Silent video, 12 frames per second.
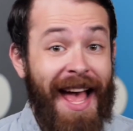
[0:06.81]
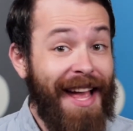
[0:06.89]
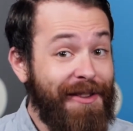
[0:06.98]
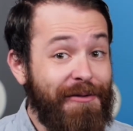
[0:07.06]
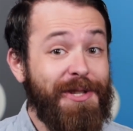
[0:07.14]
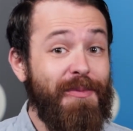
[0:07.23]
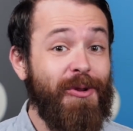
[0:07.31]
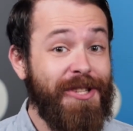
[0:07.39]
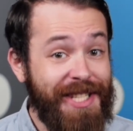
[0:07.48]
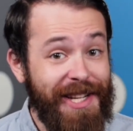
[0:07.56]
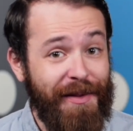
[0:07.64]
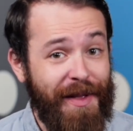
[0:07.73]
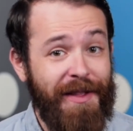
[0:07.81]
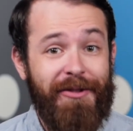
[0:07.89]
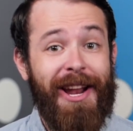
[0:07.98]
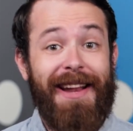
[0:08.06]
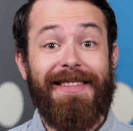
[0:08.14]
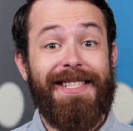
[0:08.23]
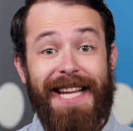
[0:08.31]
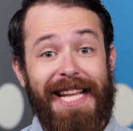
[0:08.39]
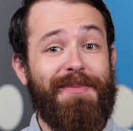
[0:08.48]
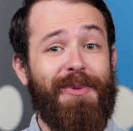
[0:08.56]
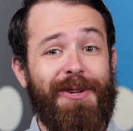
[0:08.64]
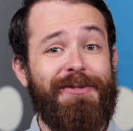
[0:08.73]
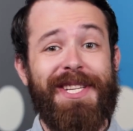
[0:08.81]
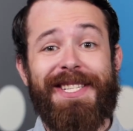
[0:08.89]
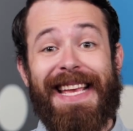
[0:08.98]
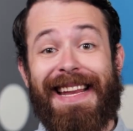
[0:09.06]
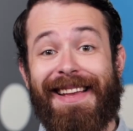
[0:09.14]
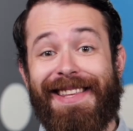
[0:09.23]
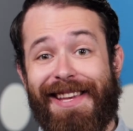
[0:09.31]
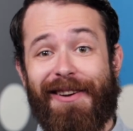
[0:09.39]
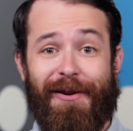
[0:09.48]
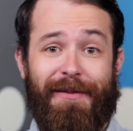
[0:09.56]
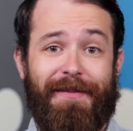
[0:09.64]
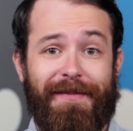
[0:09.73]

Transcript: and use more steel than the United States produces in a year.